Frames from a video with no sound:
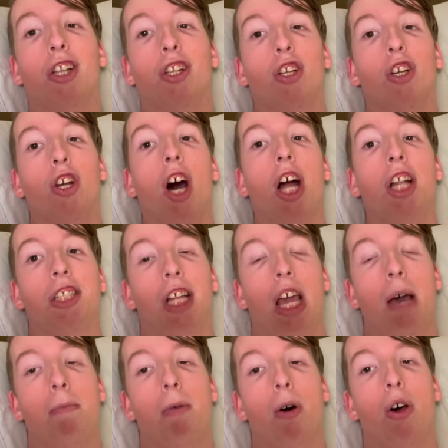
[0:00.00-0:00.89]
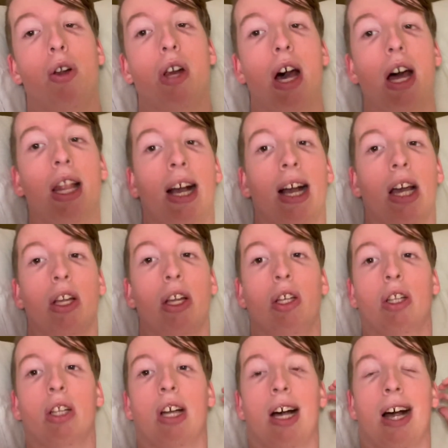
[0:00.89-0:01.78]
to not stay up all night like I
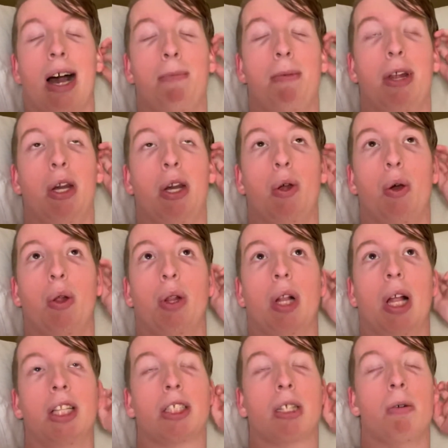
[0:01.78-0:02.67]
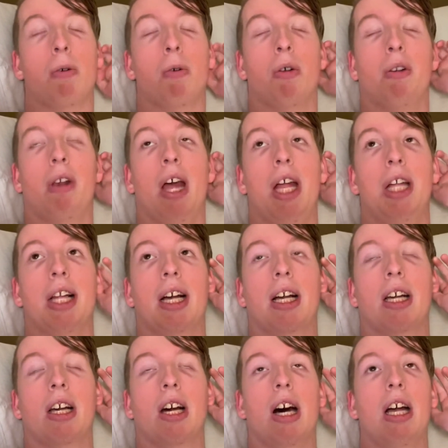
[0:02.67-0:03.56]
like I've been doing the last couple of days.
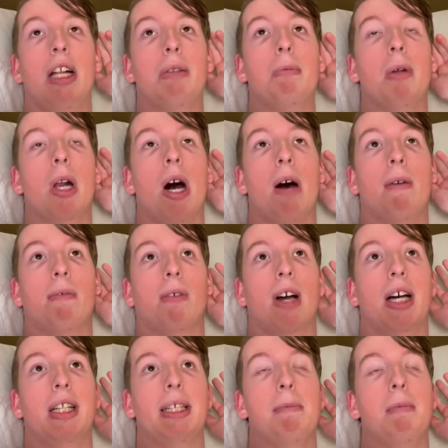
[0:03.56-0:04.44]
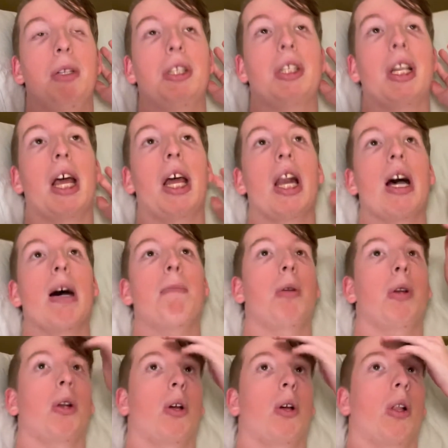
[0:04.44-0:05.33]
Like guys, it's been awful guys. I've been staying up
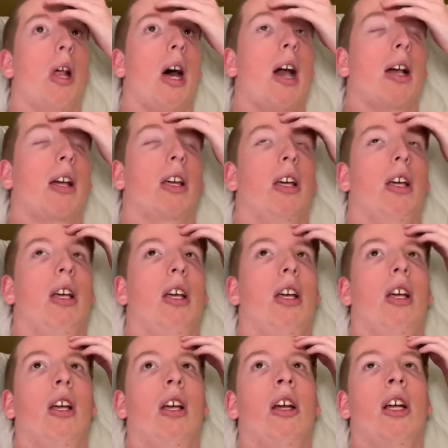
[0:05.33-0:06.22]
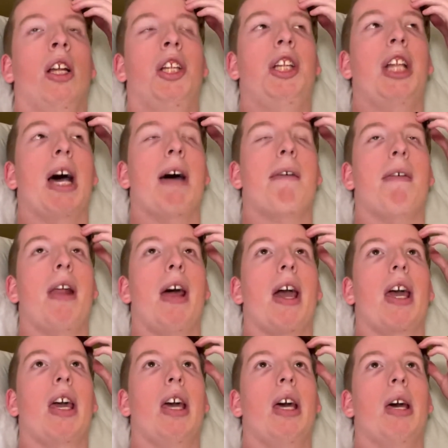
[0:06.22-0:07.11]
until like 7
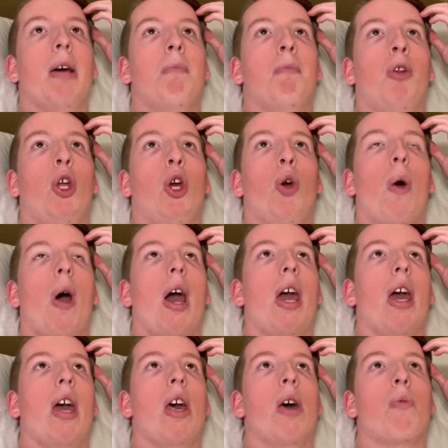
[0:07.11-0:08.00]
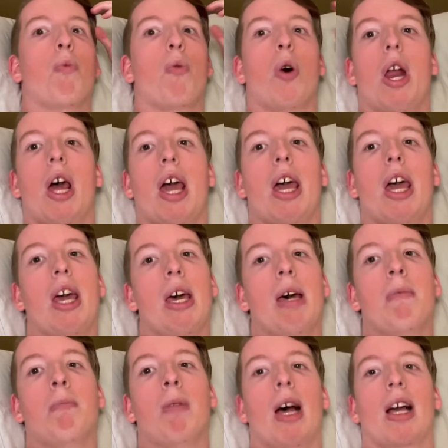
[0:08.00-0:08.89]
a.m., 2 a.m., 1
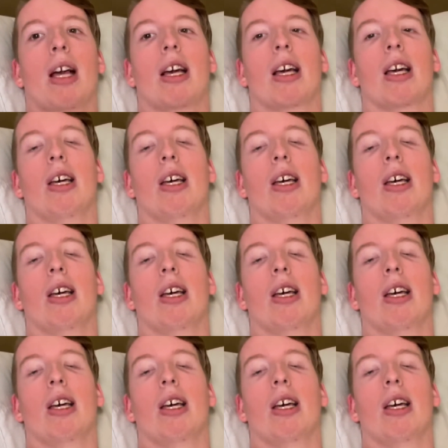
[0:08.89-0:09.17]
a.m. Like